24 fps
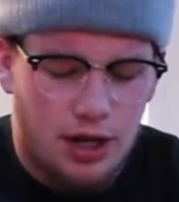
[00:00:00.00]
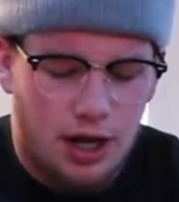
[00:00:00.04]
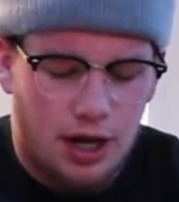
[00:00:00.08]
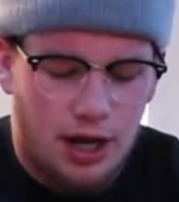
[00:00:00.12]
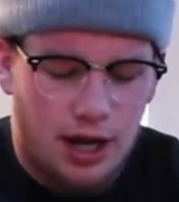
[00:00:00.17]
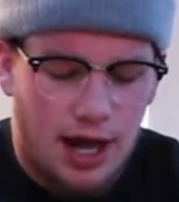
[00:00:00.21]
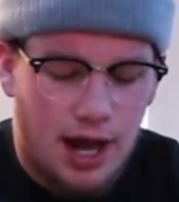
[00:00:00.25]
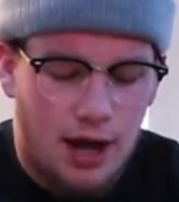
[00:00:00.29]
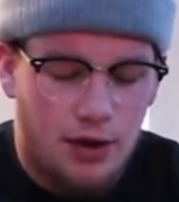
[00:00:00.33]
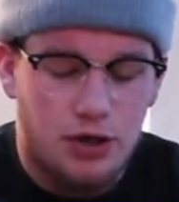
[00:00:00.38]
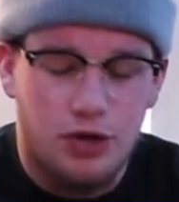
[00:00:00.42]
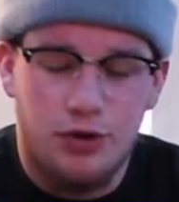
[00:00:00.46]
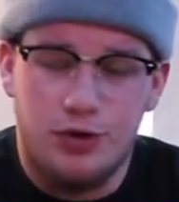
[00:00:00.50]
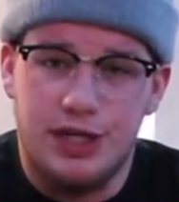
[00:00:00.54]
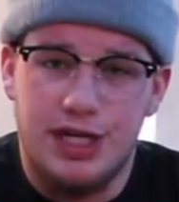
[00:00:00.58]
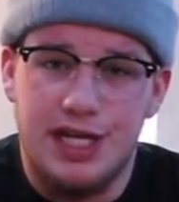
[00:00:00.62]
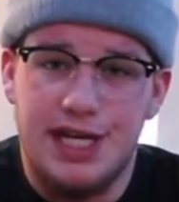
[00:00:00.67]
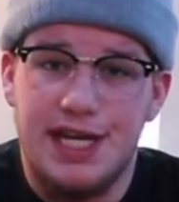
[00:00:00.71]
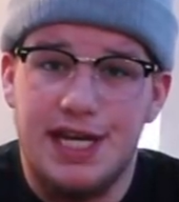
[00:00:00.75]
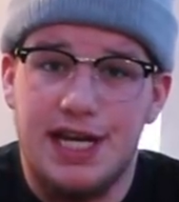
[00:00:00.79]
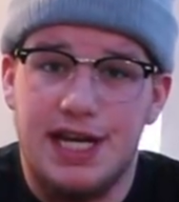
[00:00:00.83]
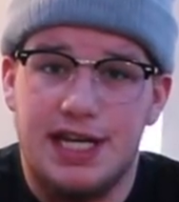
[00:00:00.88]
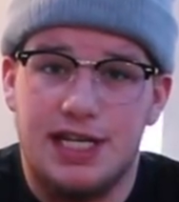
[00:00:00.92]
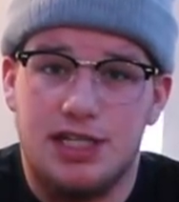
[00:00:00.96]
how
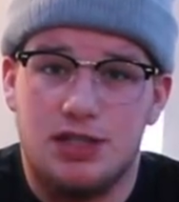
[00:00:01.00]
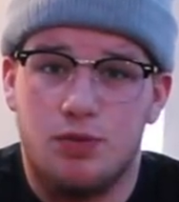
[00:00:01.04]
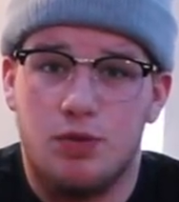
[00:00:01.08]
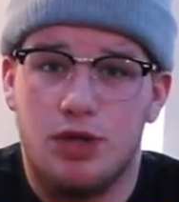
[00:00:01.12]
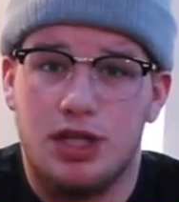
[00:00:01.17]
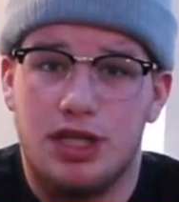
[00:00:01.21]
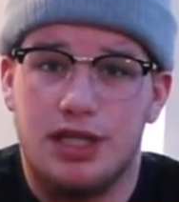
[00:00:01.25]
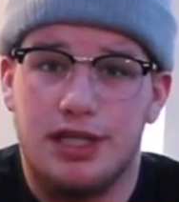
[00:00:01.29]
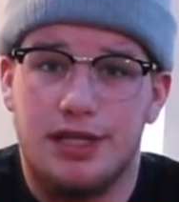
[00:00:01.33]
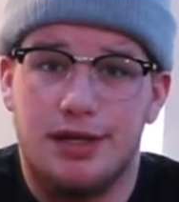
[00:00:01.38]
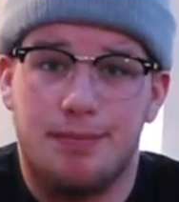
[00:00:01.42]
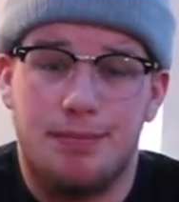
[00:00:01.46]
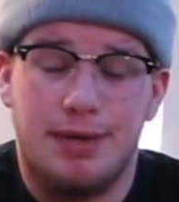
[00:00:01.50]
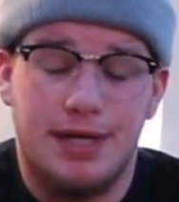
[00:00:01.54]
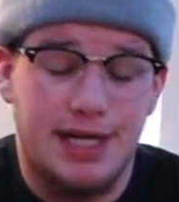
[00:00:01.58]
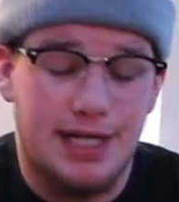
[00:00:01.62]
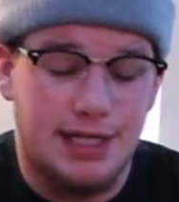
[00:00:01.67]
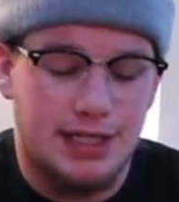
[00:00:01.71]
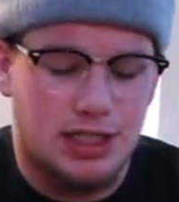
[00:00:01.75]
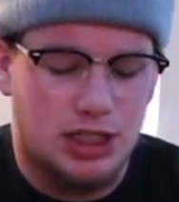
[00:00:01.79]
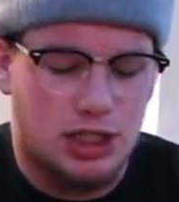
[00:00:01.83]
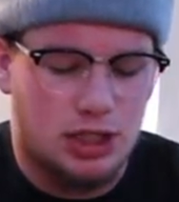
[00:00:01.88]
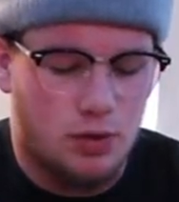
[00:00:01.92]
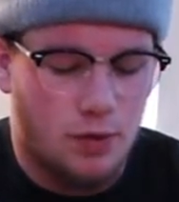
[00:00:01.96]
unique it is with the
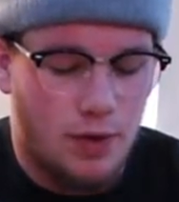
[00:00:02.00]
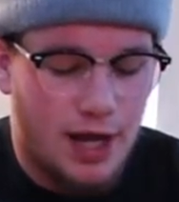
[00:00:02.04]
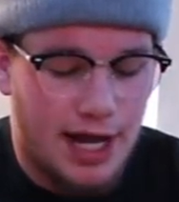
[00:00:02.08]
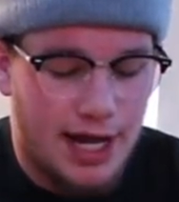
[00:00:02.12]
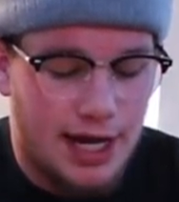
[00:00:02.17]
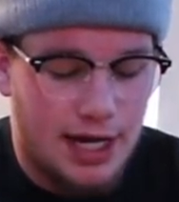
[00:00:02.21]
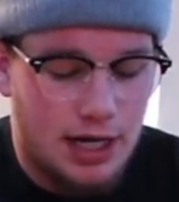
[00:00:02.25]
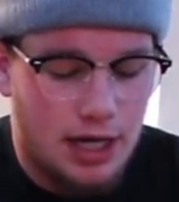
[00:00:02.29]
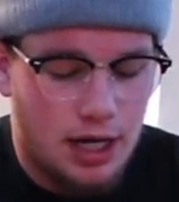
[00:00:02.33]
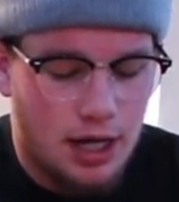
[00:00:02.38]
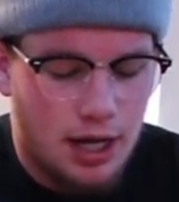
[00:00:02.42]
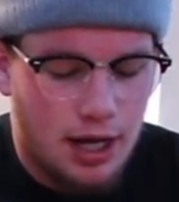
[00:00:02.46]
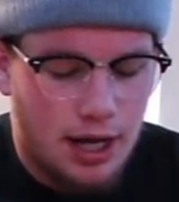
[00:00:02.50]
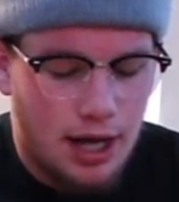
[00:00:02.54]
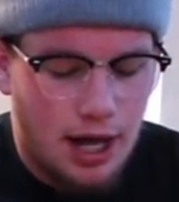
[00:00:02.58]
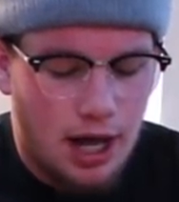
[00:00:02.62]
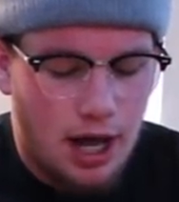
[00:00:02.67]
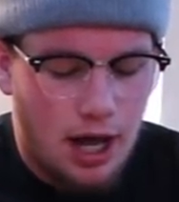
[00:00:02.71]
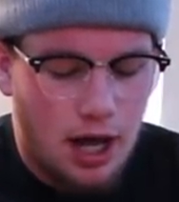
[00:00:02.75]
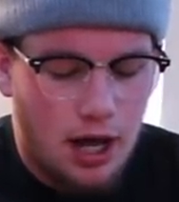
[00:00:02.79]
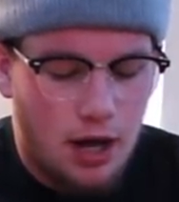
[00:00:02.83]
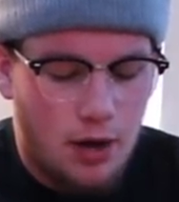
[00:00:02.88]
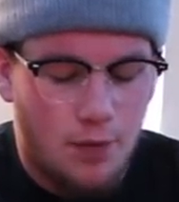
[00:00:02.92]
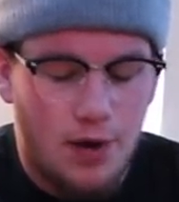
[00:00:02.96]
pink suede.
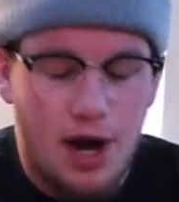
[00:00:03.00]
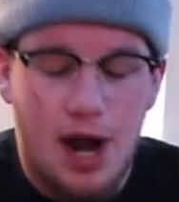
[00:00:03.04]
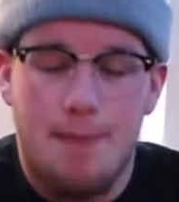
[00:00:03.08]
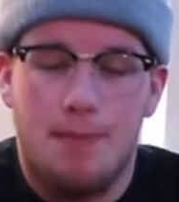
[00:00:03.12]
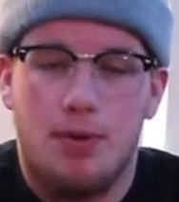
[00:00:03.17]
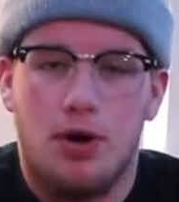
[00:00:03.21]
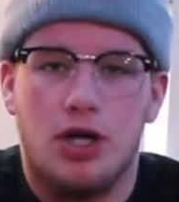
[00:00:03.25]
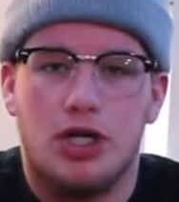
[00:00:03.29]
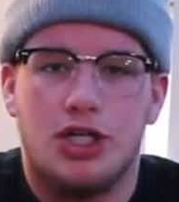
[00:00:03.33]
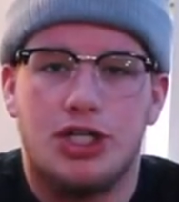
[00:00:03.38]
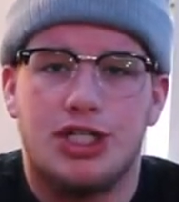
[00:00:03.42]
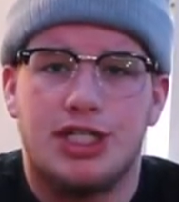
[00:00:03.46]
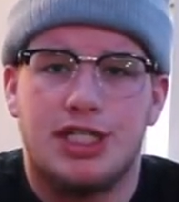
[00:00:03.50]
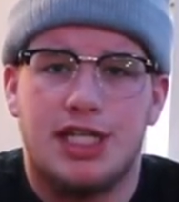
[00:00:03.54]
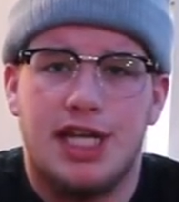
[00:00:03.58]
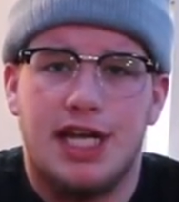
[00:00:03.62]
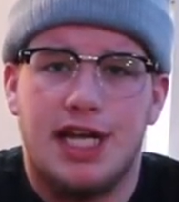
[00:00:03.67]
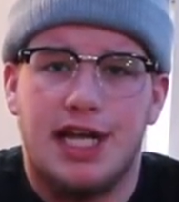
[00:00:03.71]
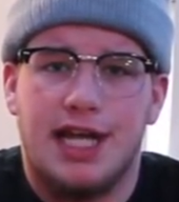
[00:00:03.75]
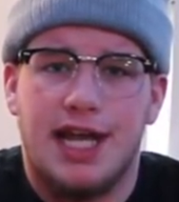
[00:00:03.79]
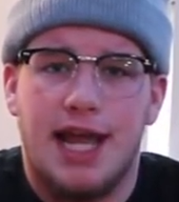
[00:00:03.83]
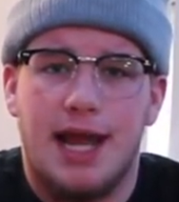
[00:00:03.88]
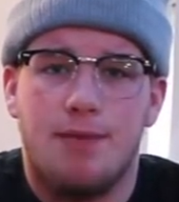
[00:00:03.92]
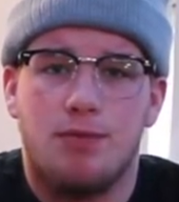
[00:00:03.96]
When I purchased
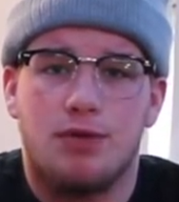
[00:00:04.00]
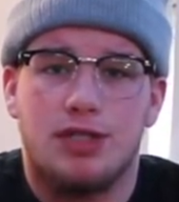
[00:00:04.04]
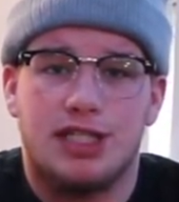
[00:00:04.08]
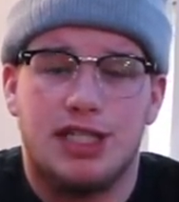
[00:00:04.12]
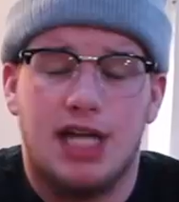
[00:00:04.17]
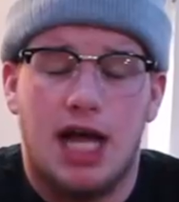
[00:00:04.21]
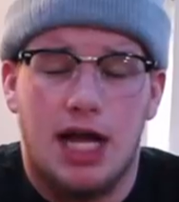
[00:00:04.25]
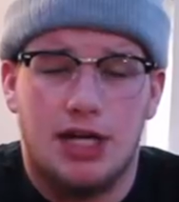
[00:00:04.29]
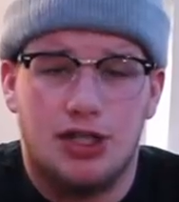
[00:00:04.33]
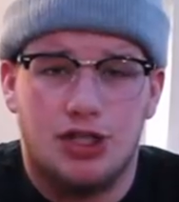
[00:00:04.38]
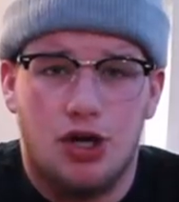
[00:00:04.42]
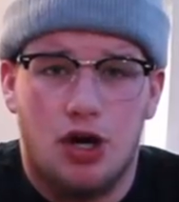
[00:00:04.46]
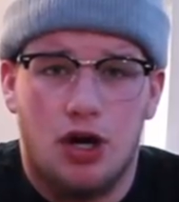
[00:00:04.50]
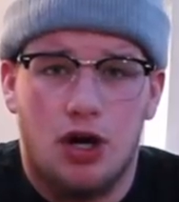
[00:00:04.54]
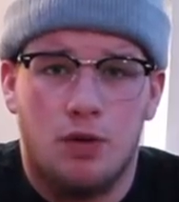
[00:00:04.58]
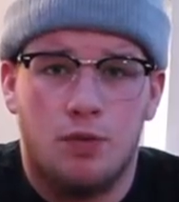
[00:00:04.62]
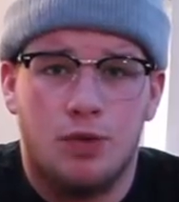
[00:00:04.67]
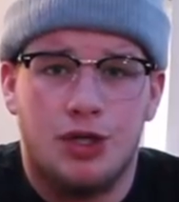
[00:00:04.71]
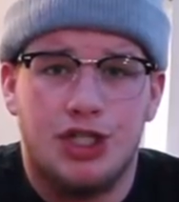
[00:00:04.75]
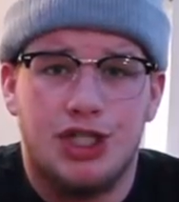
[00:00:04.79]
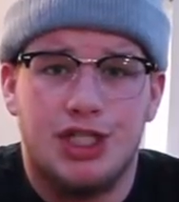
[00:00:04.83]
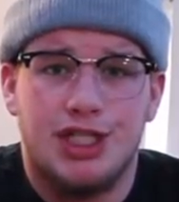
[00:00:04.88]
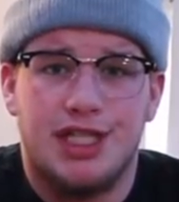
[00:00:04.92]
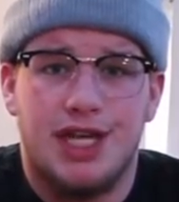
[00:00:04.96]
it, it came with Scotch
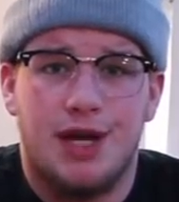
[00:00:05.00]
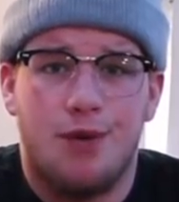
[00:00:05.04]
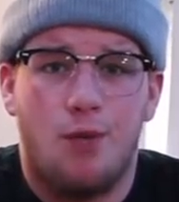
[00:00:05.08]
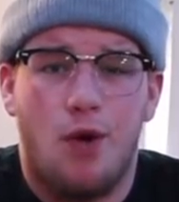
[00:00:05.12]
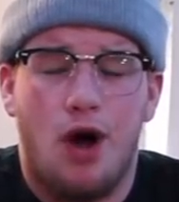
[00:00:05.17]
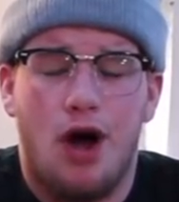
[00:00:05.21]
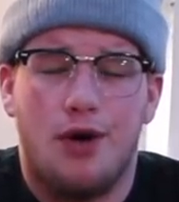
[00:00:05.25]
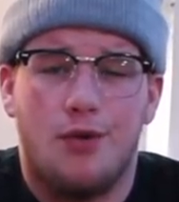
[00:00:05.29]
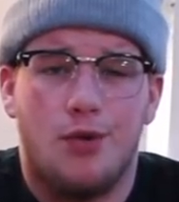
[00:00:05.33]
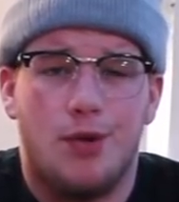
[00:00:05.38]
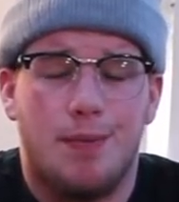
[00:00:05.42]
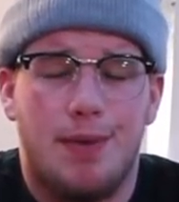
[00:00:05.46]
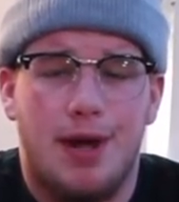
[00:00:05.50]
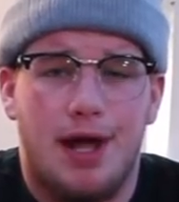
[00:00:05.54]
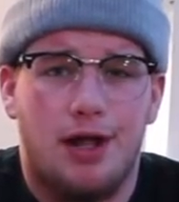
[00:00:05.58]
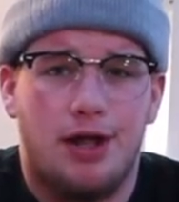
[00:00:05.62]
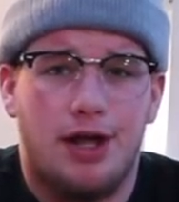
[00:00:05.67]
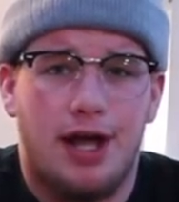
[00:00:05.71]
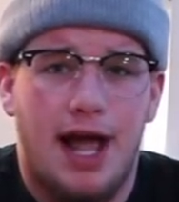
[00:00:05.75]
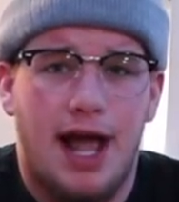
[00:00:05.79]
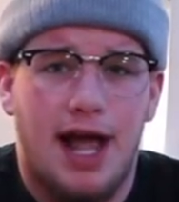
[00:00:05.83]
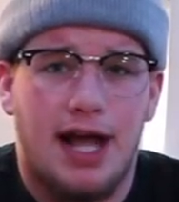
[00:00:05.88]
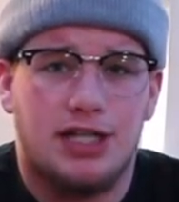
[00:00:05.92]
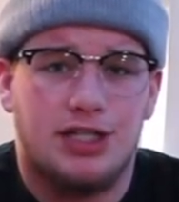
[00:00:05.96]
Guard, which is a water
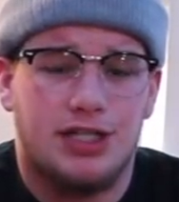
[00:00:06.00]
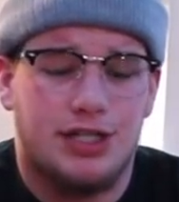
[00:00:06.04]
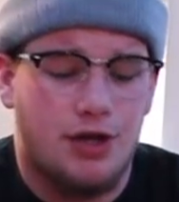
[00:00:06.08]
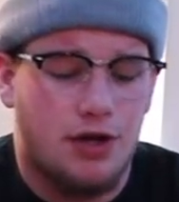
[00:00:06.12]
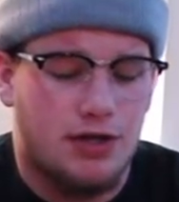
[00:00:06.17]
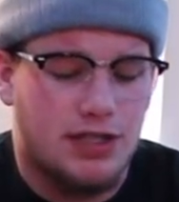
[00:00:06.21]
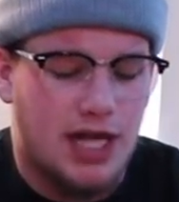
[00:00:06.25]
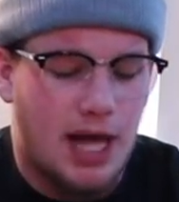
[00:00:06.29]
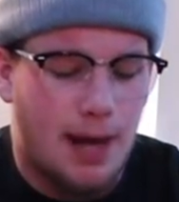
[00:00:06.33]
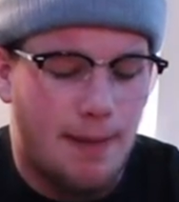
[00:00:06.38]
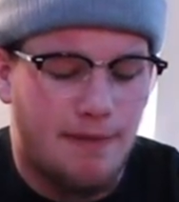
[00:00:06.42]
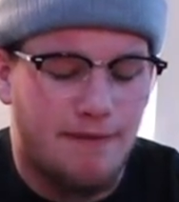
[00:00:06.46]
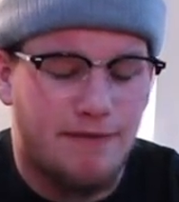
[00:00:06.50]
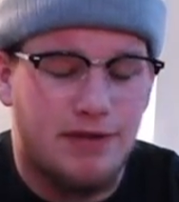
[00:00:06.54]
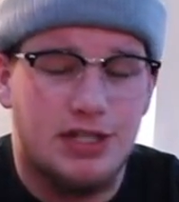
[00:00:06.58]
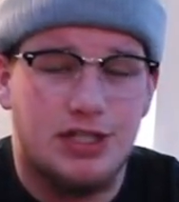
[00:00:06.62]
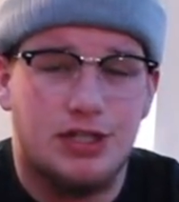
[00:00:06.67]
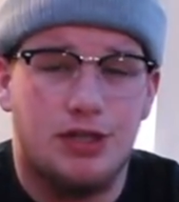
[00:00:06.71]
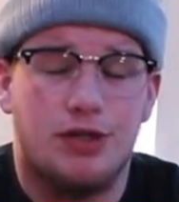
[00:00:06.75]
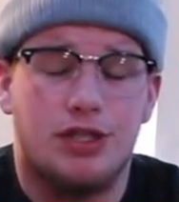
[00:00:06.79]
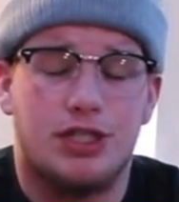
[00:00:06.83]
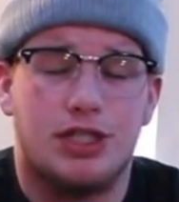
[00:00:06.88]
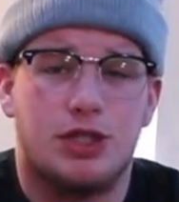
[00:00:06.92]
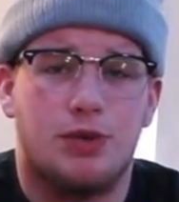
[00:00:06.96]
repellent actually on top of it,
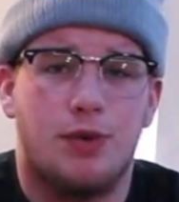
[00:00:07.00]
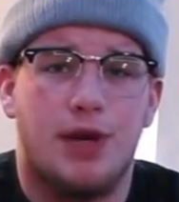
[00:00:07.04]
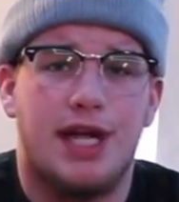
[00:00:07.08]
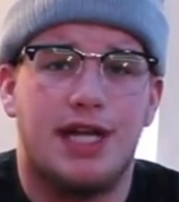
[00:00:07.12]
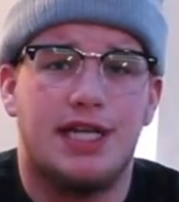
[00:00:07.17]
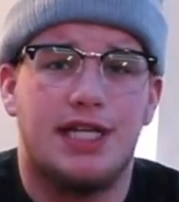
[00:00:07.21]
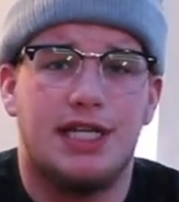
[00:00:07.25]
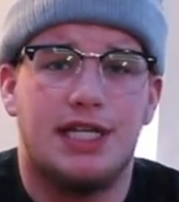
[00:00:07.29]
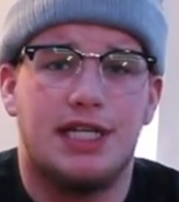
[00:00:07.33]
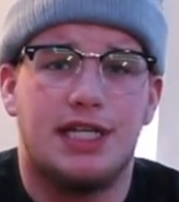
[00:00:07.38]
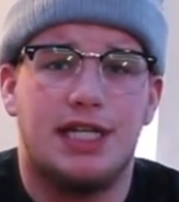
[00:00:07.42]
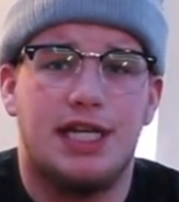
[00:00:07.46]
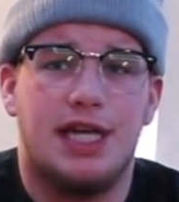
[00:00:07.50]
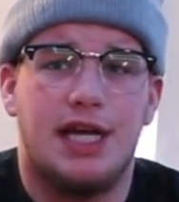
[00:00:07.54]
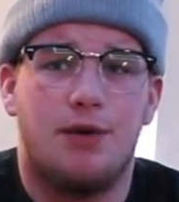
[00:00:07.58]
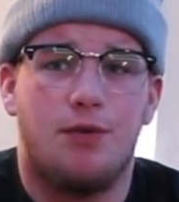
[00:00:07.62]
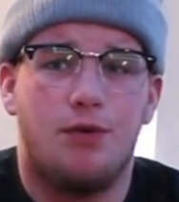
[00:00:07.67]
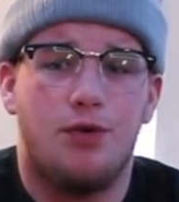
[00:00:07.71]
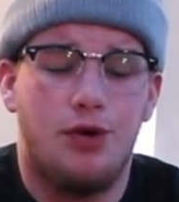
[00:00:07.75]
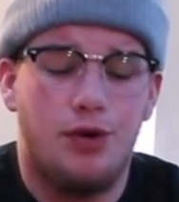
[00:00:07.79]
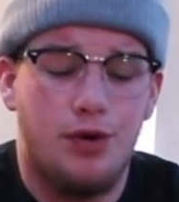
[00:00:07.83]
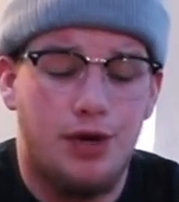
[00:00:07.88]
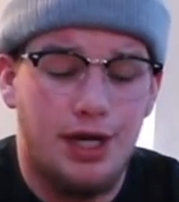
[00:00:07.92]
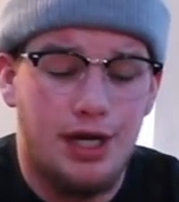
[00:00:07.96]
so the suede didn't get
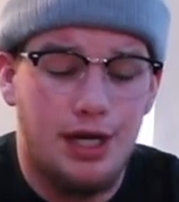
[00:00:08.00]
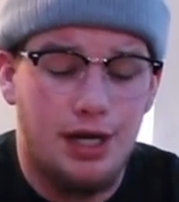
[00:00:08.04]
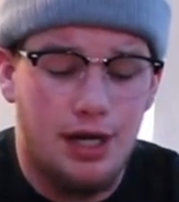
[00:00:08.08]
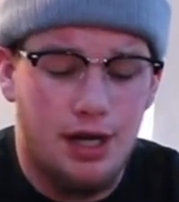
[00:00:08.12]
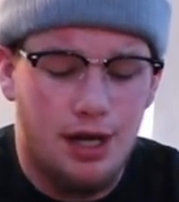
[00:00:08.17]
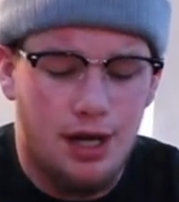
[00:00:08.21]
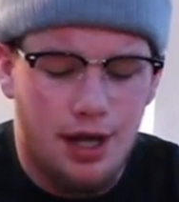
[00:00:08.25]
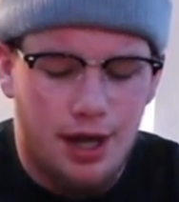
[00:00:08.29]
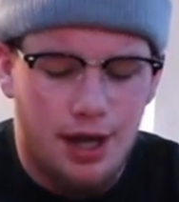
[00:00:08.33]
ruined.